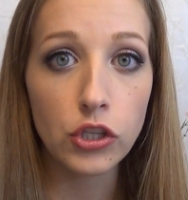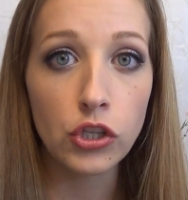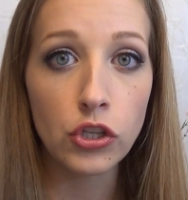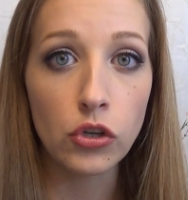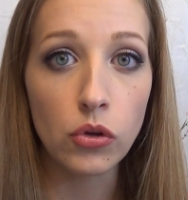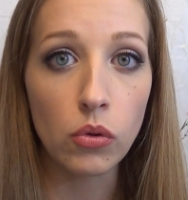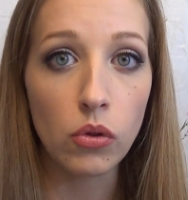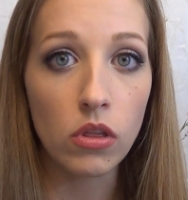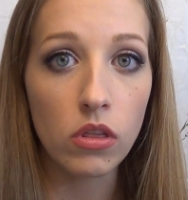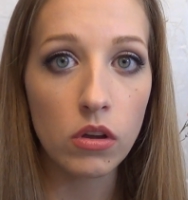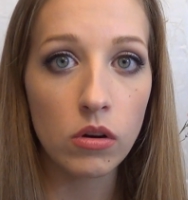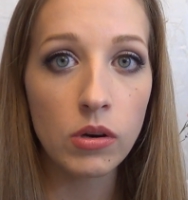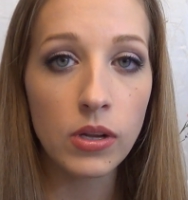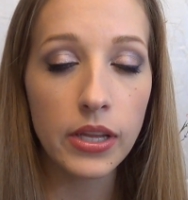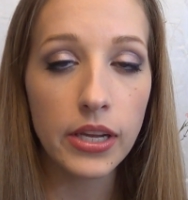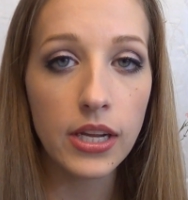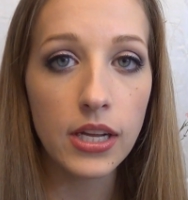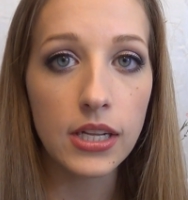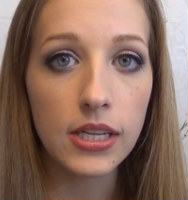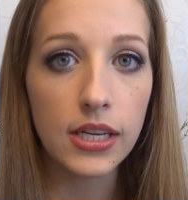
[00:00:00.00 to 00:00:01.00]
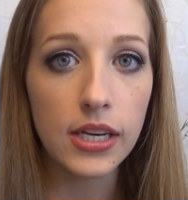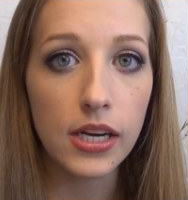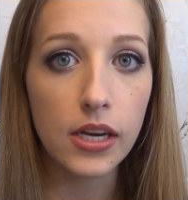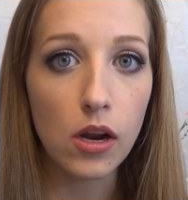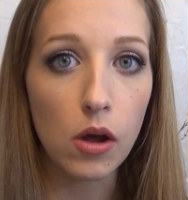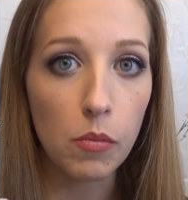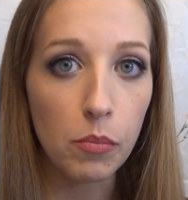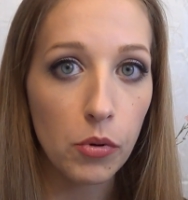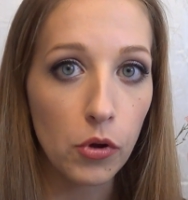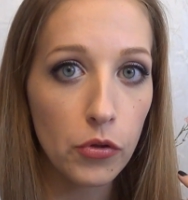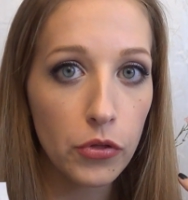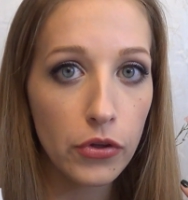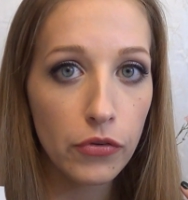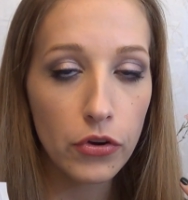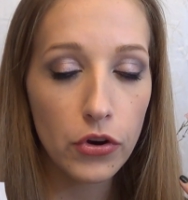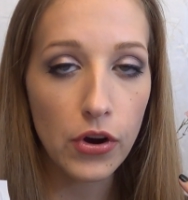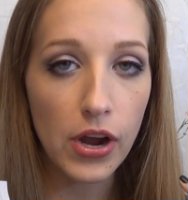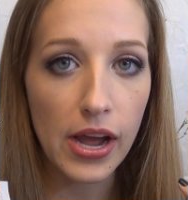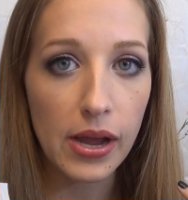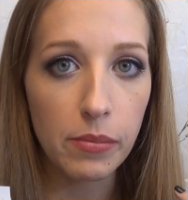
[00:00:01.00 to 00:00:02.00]
to thoroughly clean both of
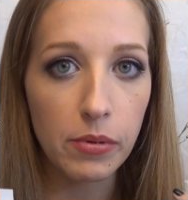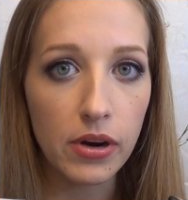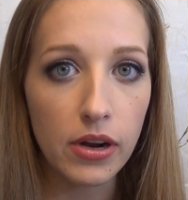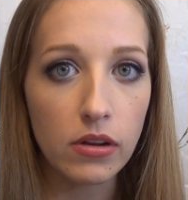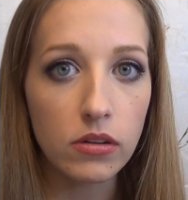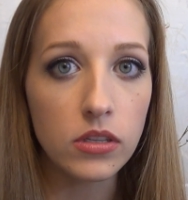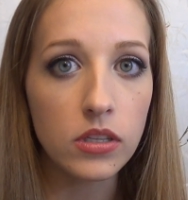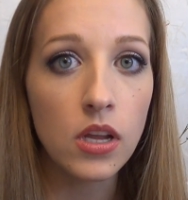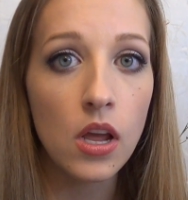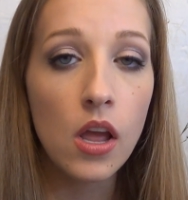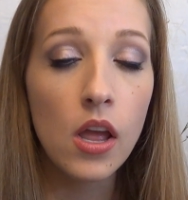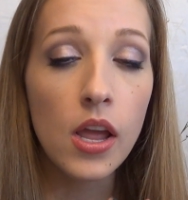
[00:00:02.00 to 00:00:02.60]
your eyebrows